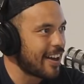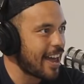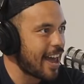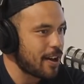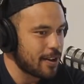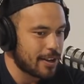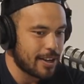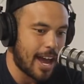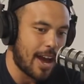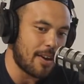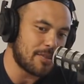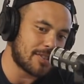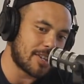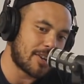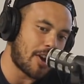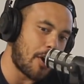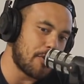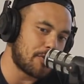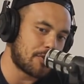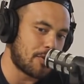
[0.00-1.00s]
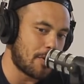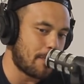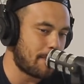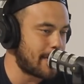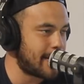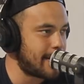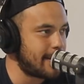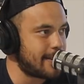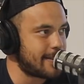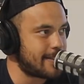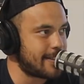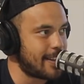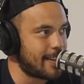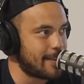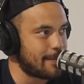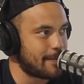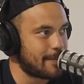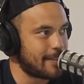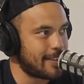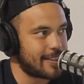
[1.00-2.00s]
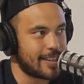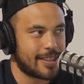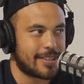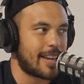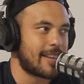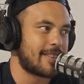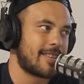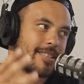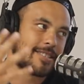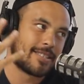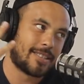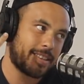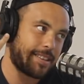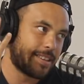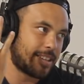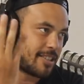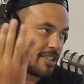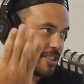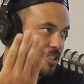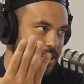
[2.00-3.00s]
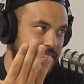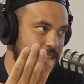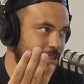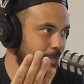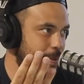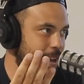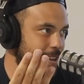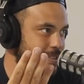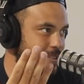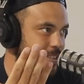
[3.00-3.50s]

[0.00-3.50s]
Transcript: Like, how's the coach not picking the team? It just doesn't make